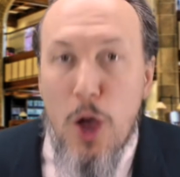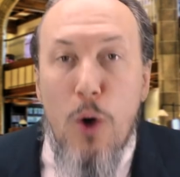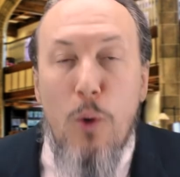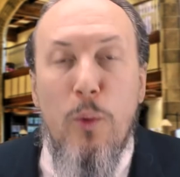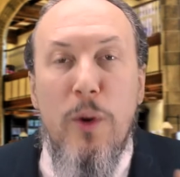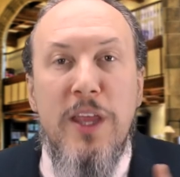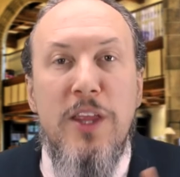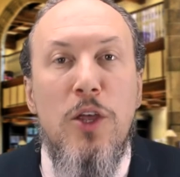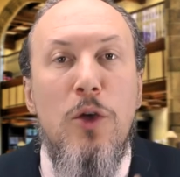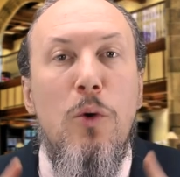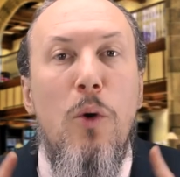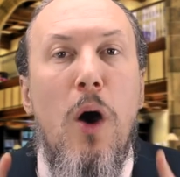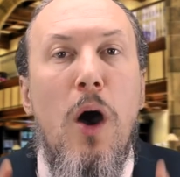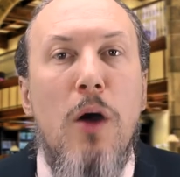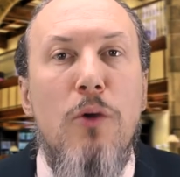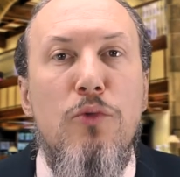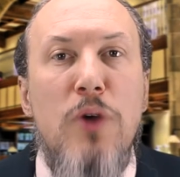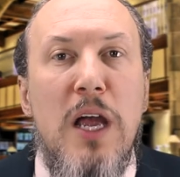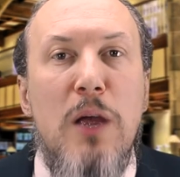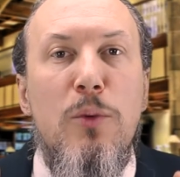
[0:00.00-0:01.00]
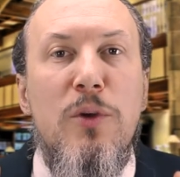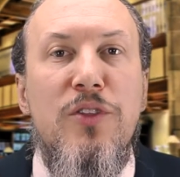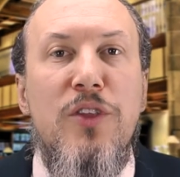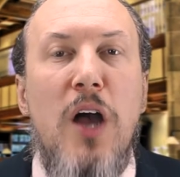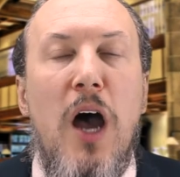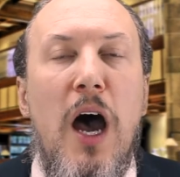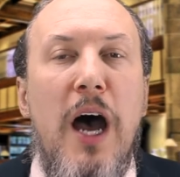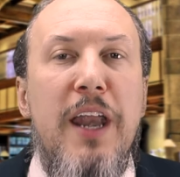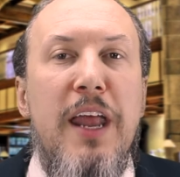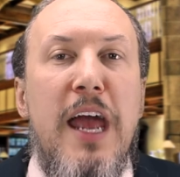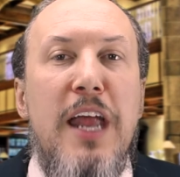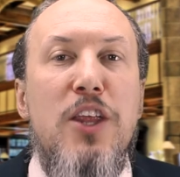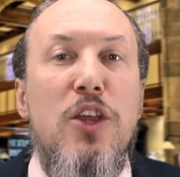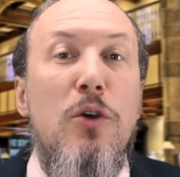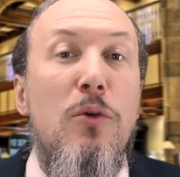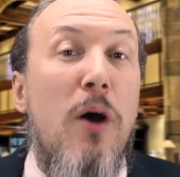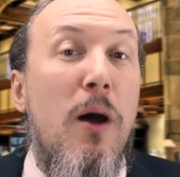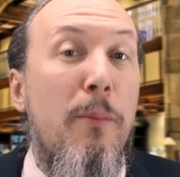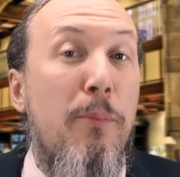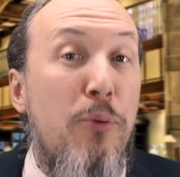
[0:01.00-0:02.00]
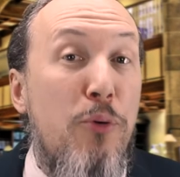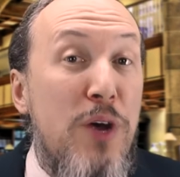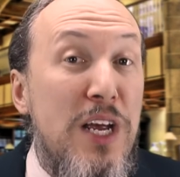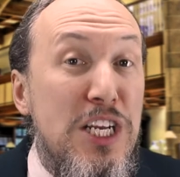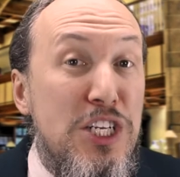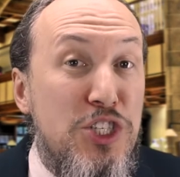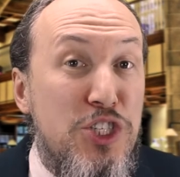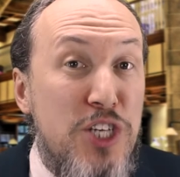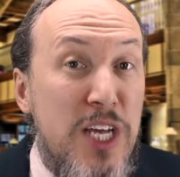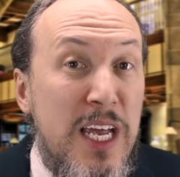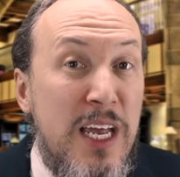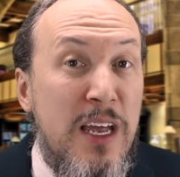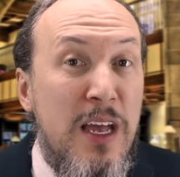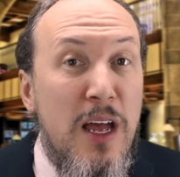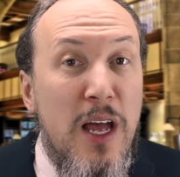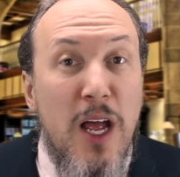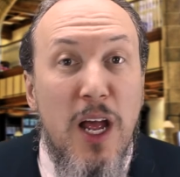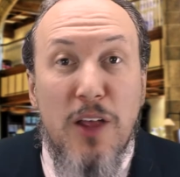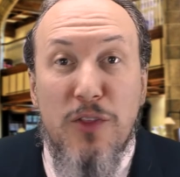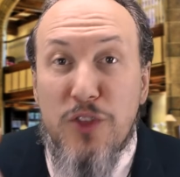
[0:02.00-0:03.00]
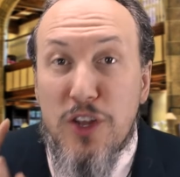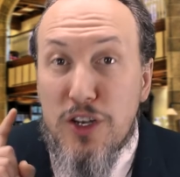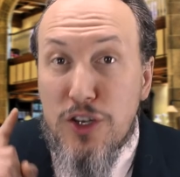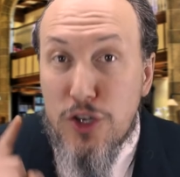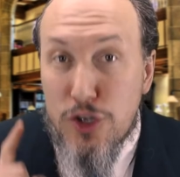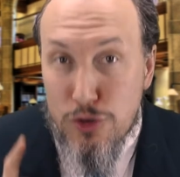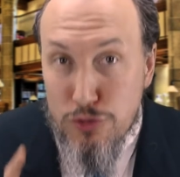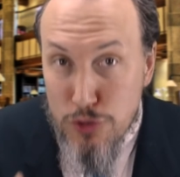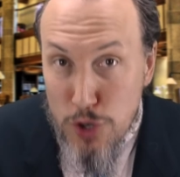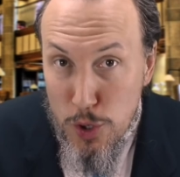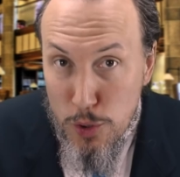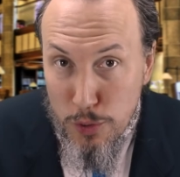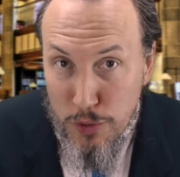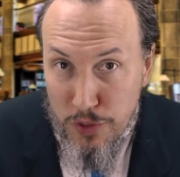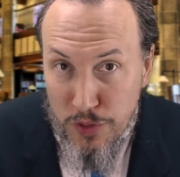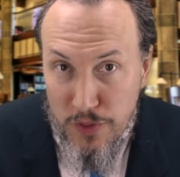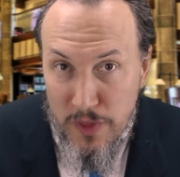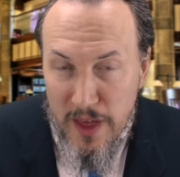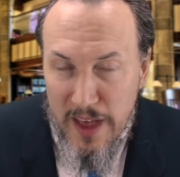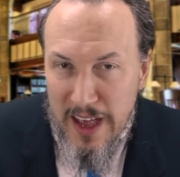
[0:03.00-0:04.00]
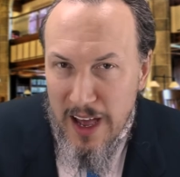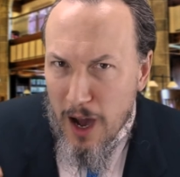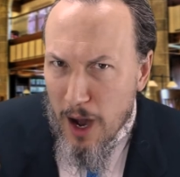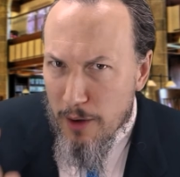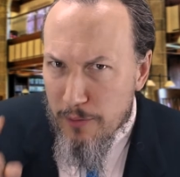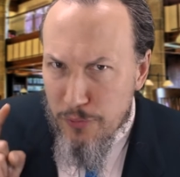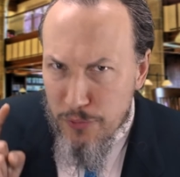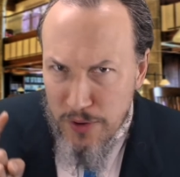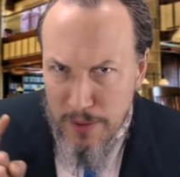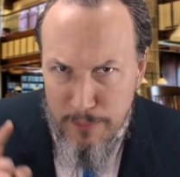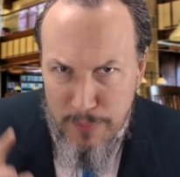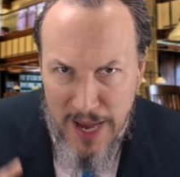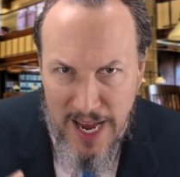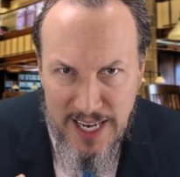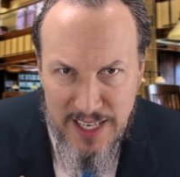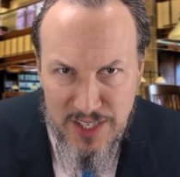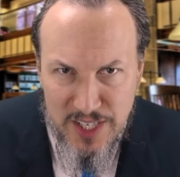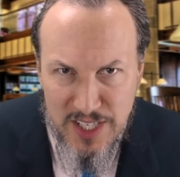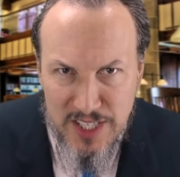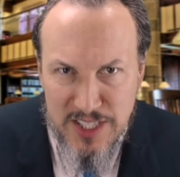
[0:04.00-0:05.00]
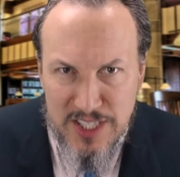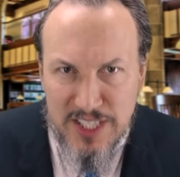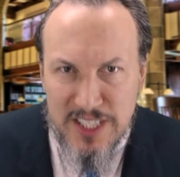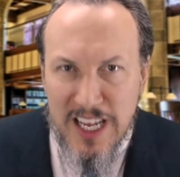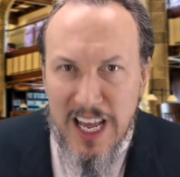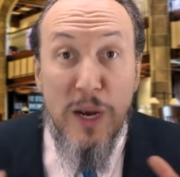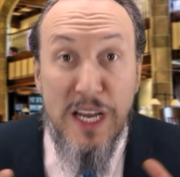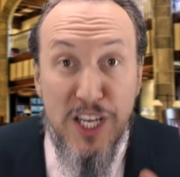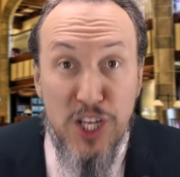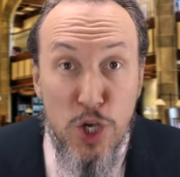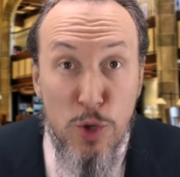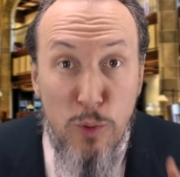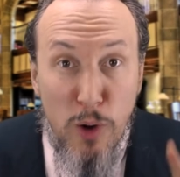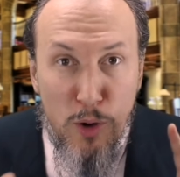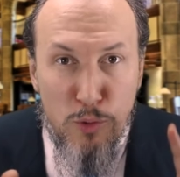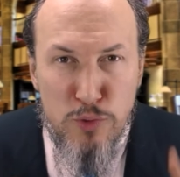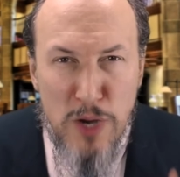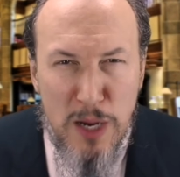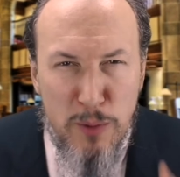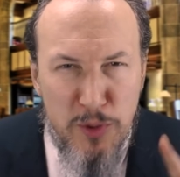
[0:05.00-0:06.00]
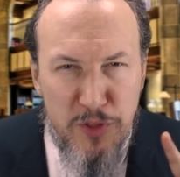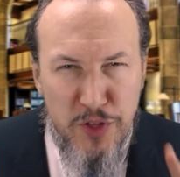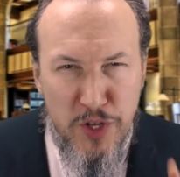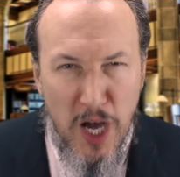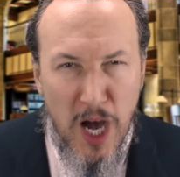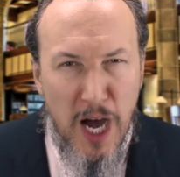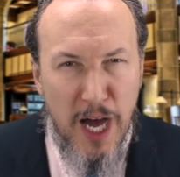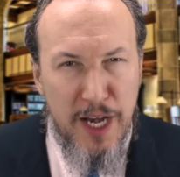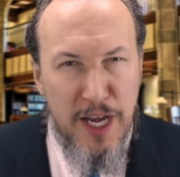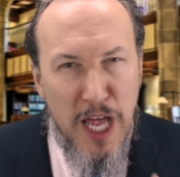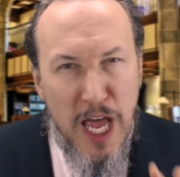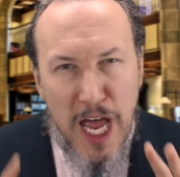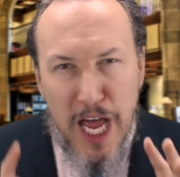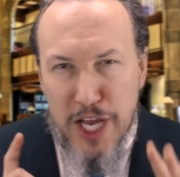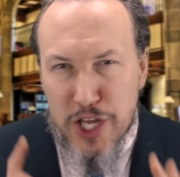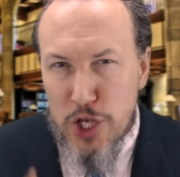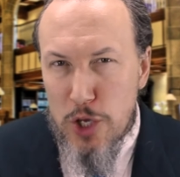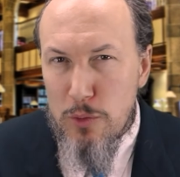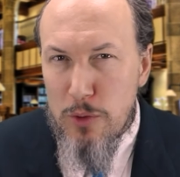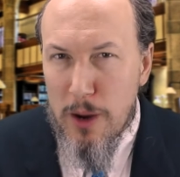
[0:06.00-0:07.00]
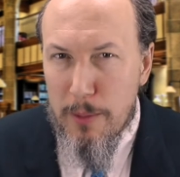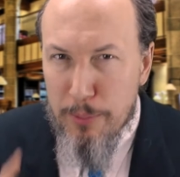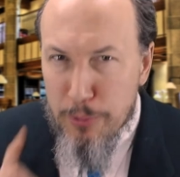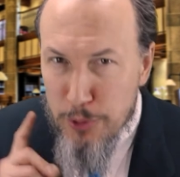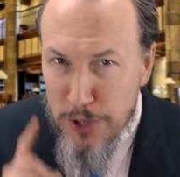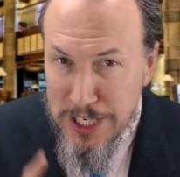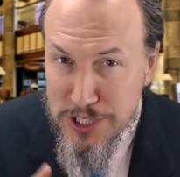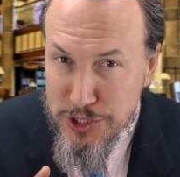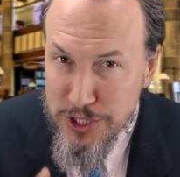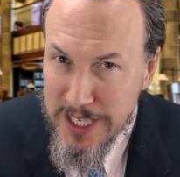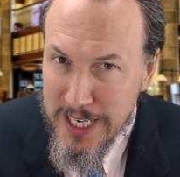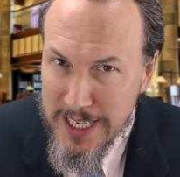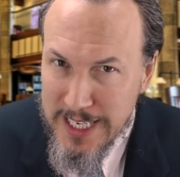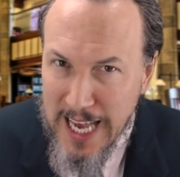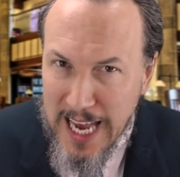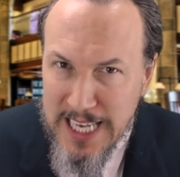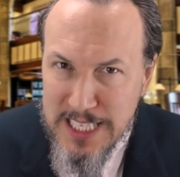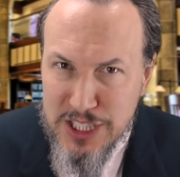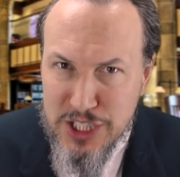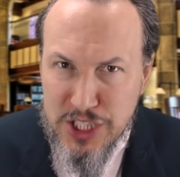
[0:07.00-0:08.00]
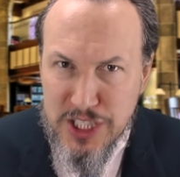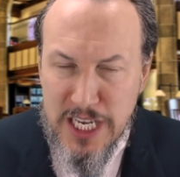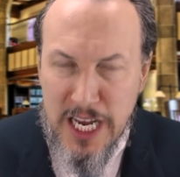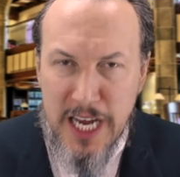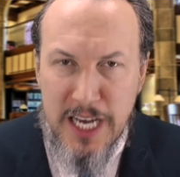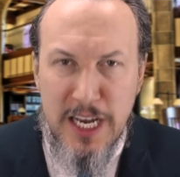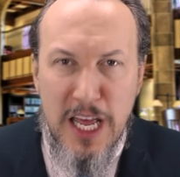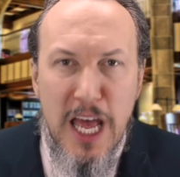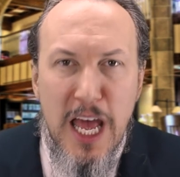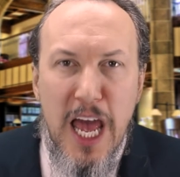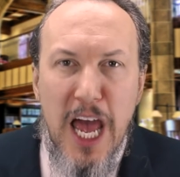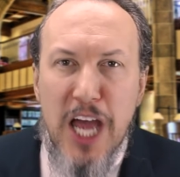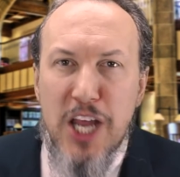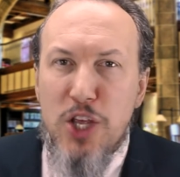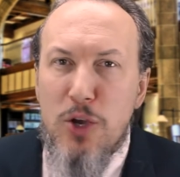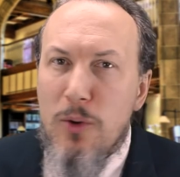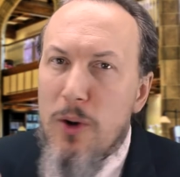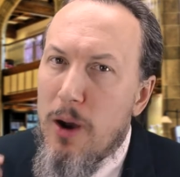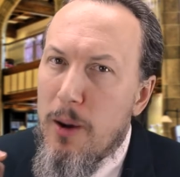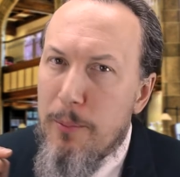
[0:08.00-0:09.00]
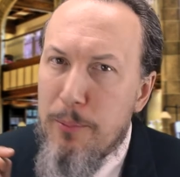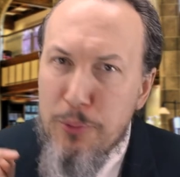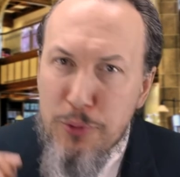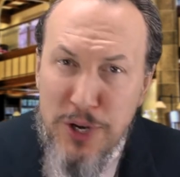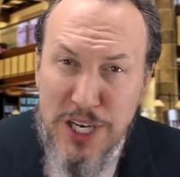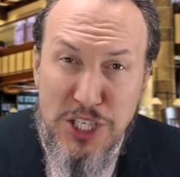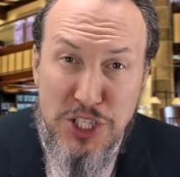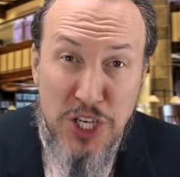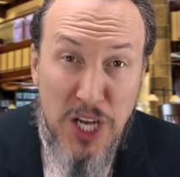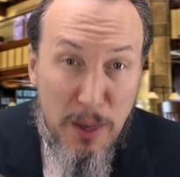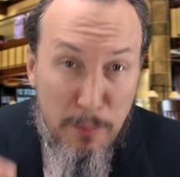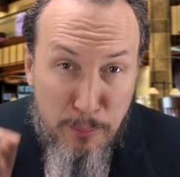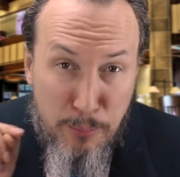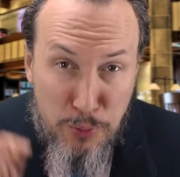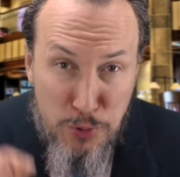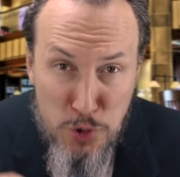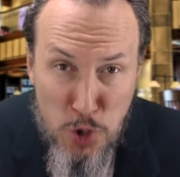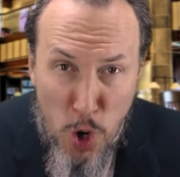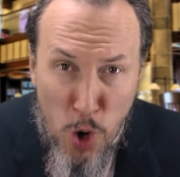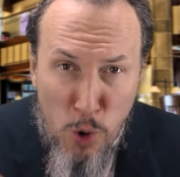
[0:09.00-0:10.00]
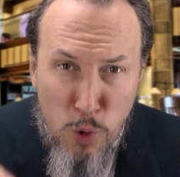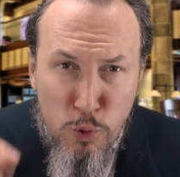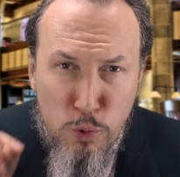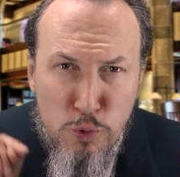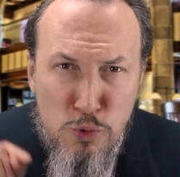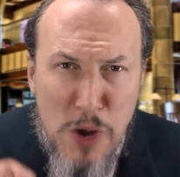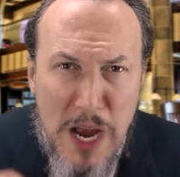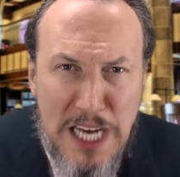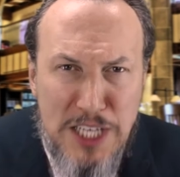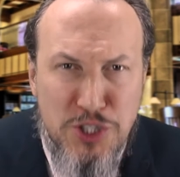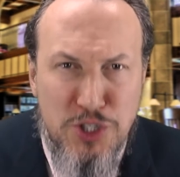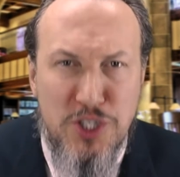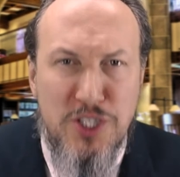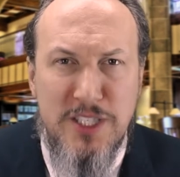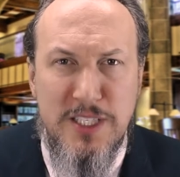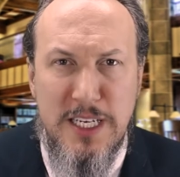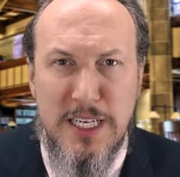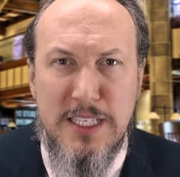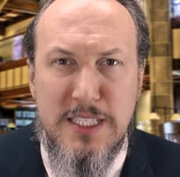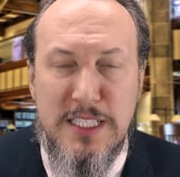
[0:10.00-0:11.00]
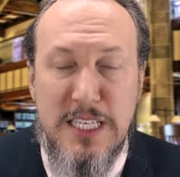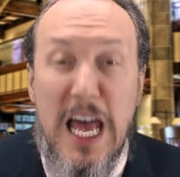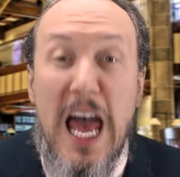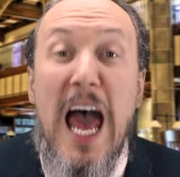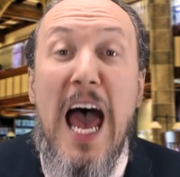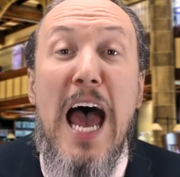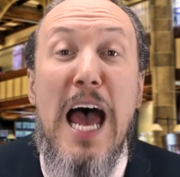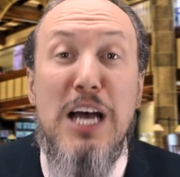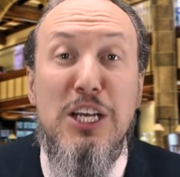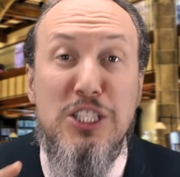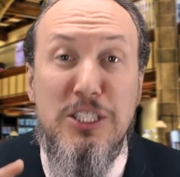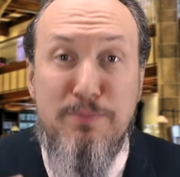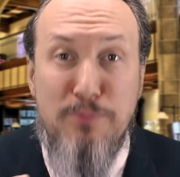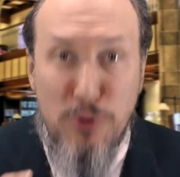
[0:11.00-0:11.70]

when you are right with God and you are preaching the truth of repentance, when you are right with God and you are preaching against sin and you are preaching pro-righteousness as